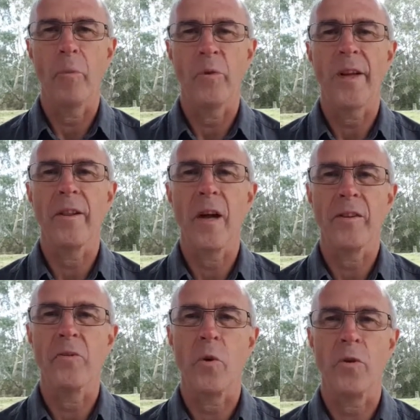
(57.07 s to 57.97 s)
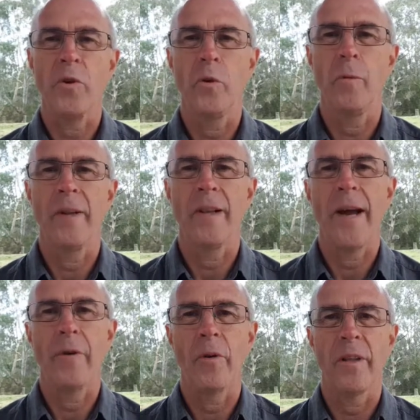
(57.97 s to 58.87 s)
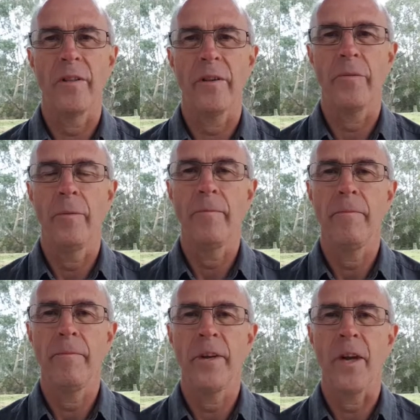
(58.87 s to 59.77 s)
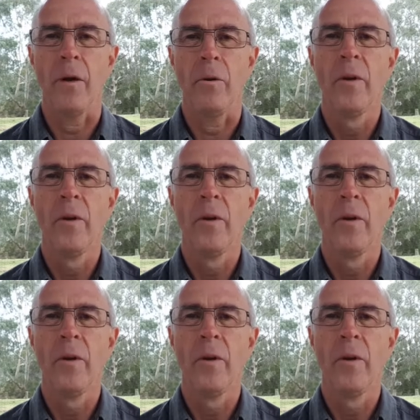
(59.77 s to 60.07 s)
which I'd like to talk to you a bit later on in this video,